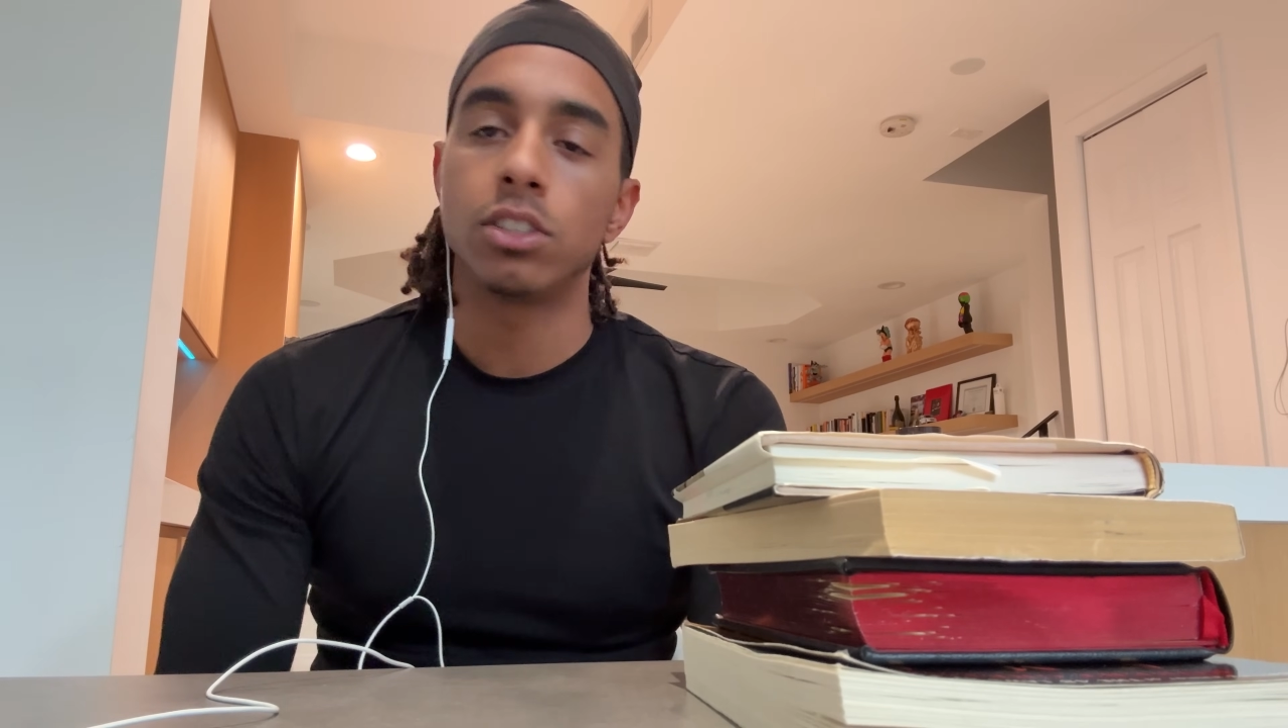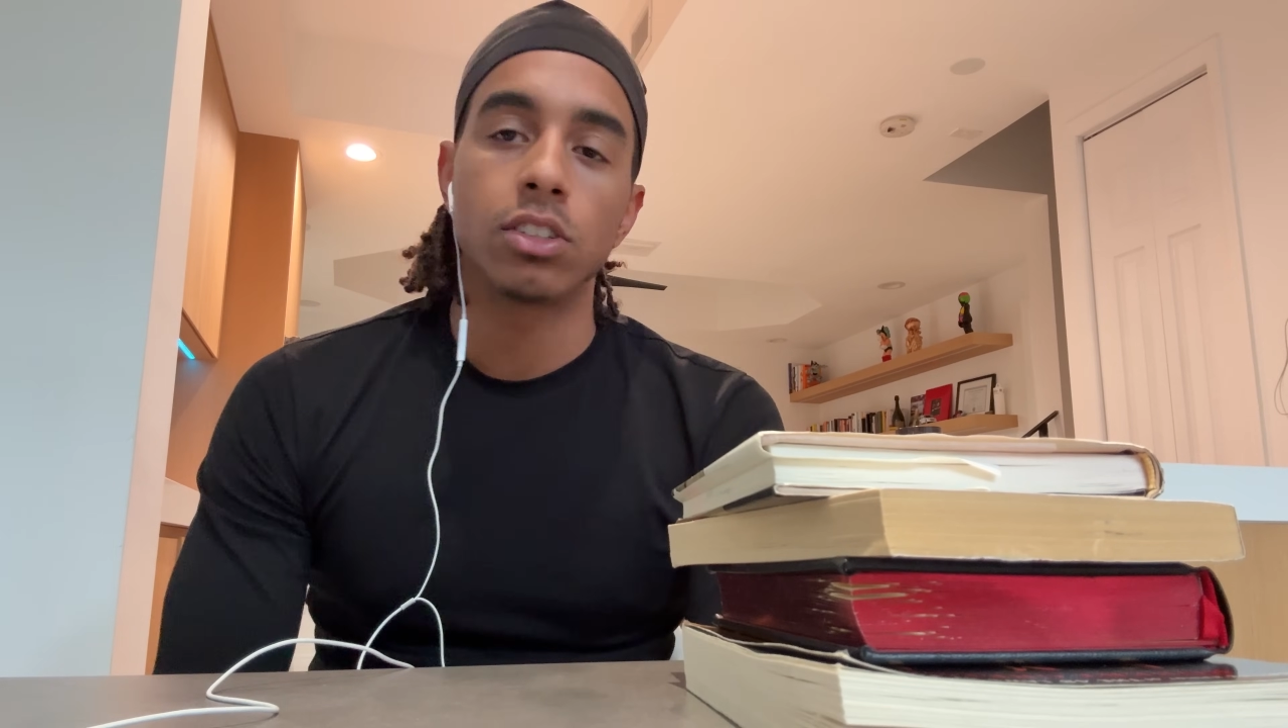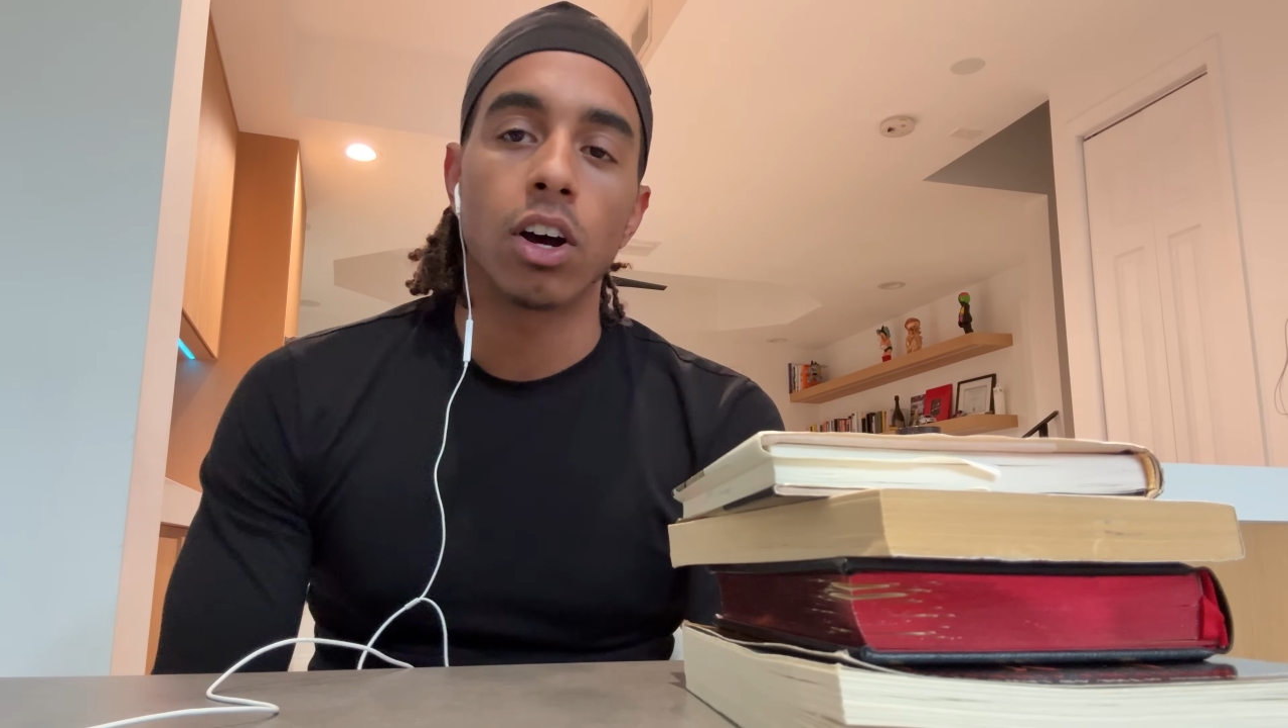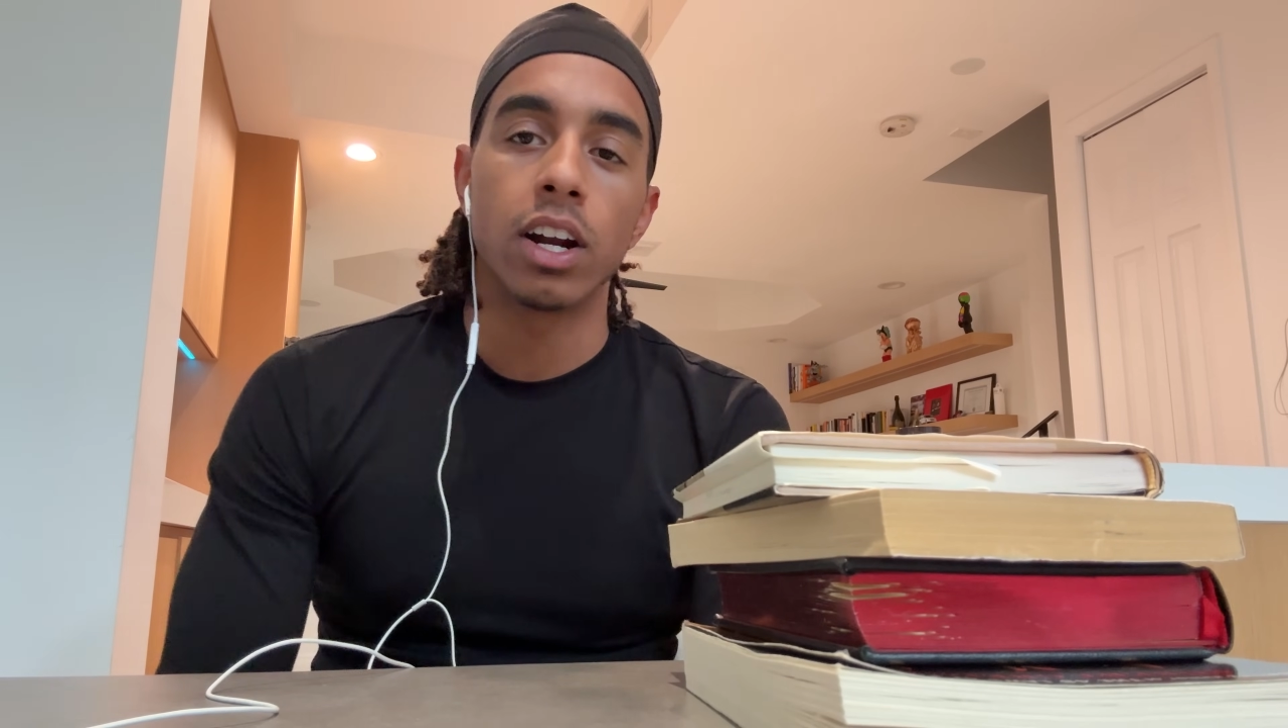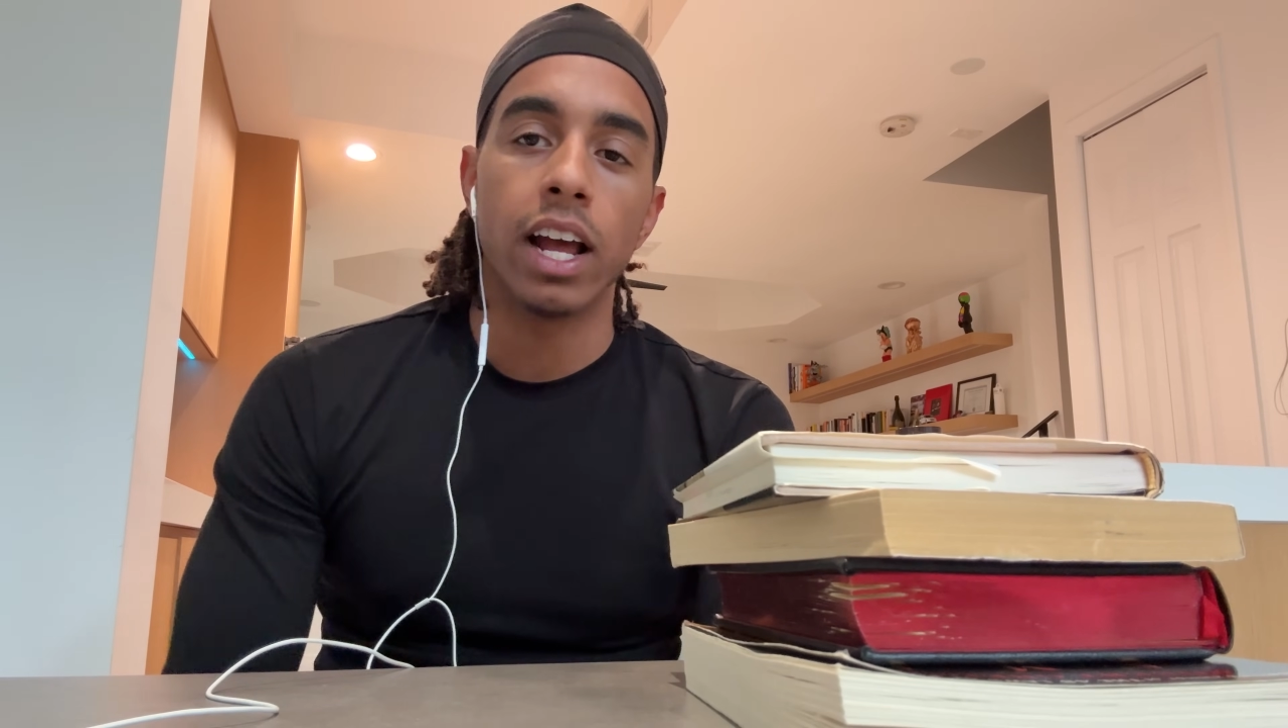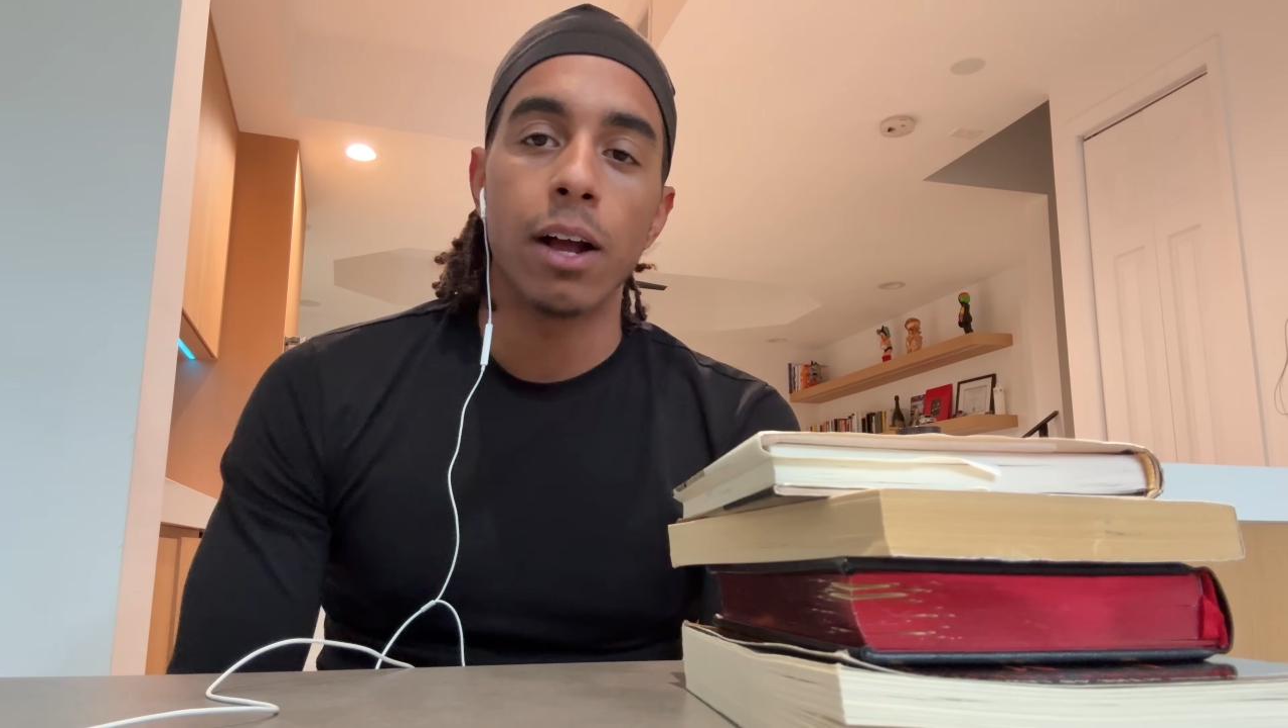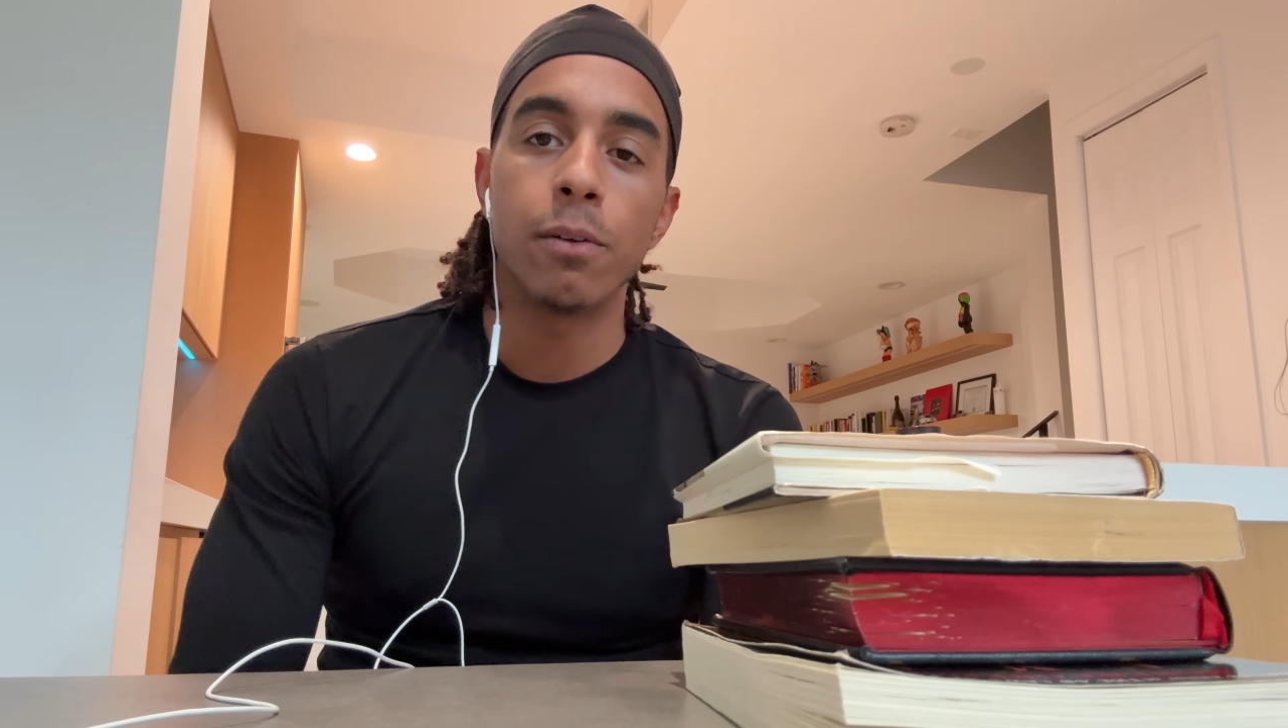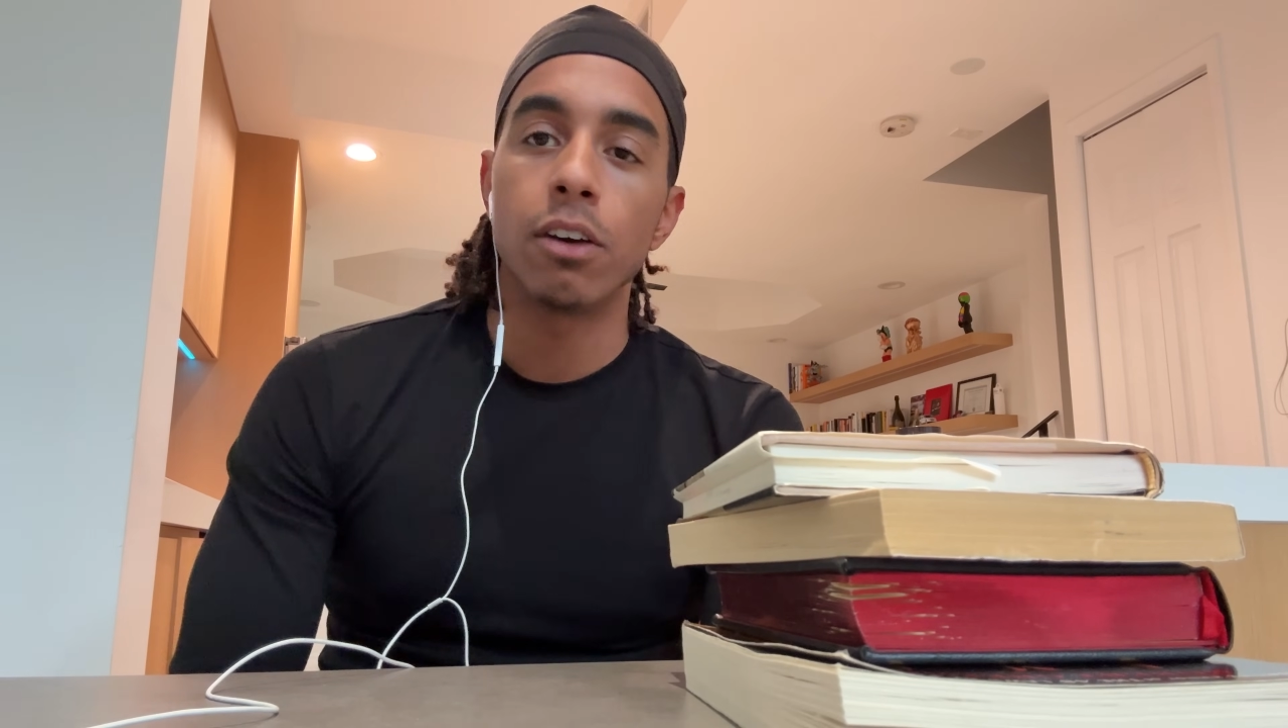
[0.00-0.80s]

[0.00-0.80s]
start at